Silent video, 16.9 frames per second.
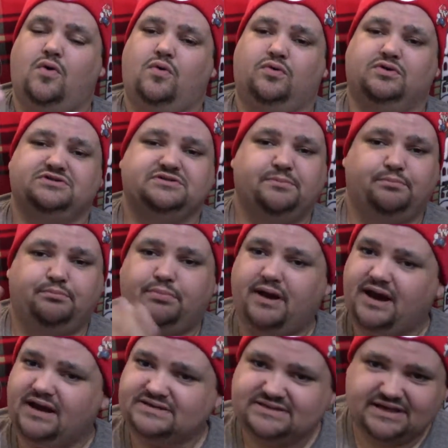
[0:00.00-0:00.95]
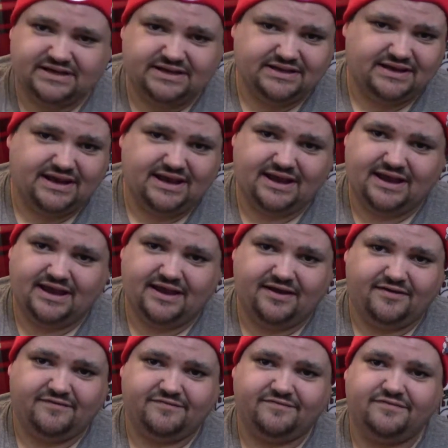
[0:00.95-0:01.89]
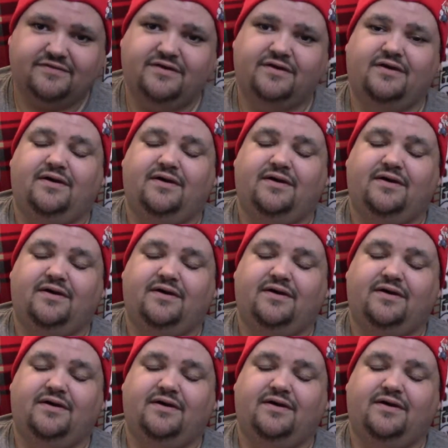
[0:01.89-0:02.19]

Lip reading: or it's a box I didn't have,